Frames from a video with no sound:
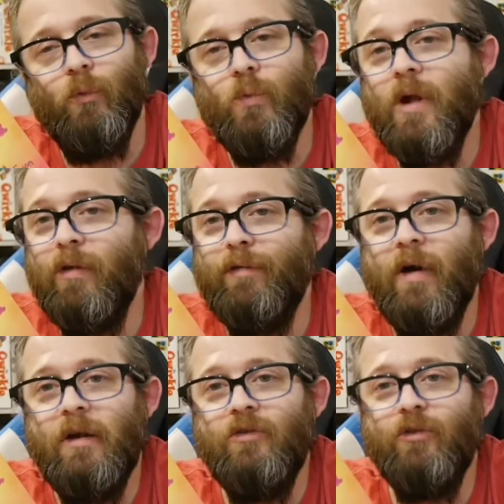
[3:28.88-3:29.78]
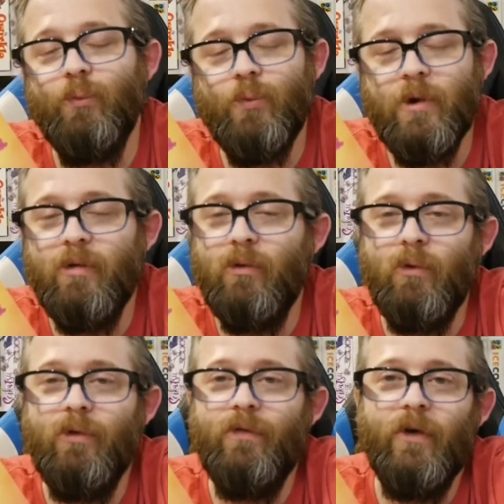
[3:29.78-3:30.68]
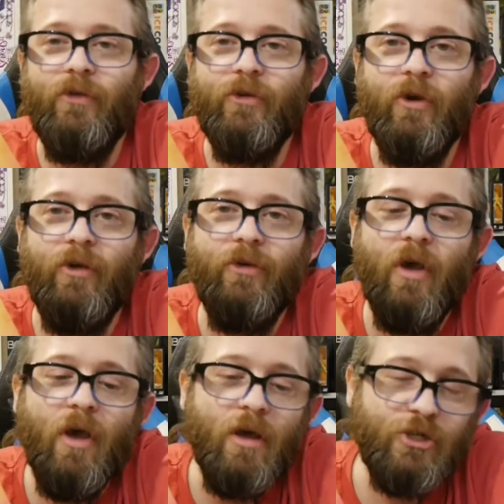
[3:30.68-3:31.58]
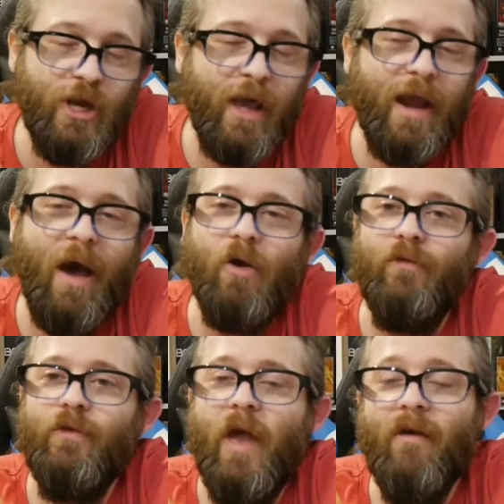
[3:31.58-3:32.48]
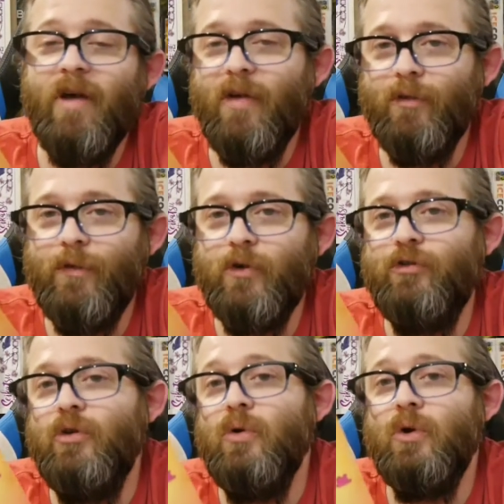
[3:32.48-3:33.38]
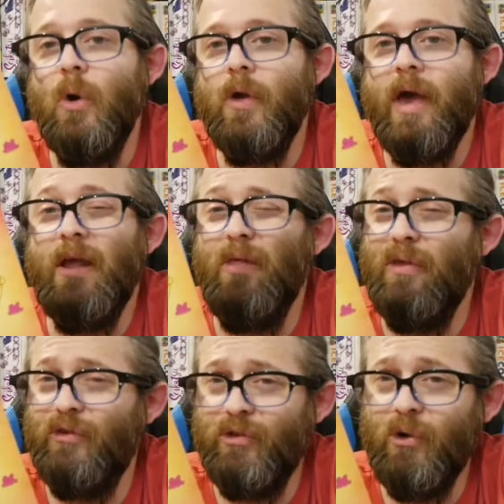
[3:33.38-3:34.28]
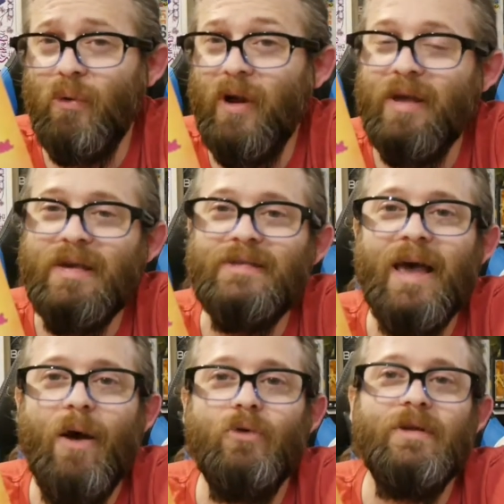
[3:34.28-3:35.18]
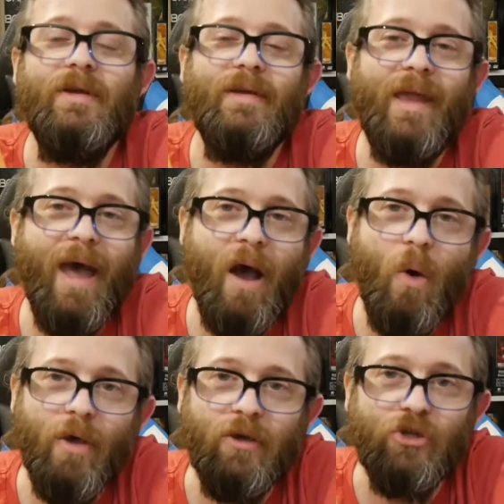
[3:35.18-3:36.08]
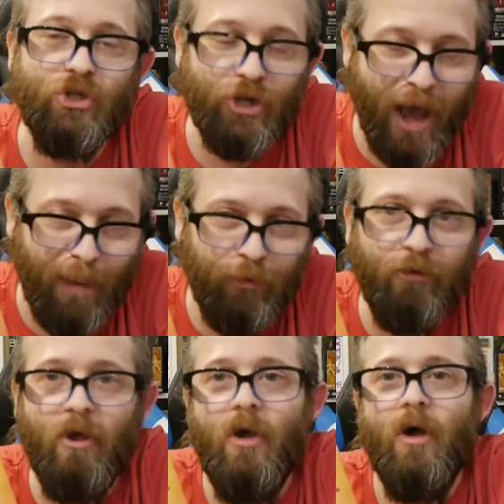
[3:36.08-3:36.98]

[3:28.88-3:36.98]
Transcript: Really fun. Just a really, really fun series. Check it out. If you haven't gotten the first two, go get it. This third one is out now in shops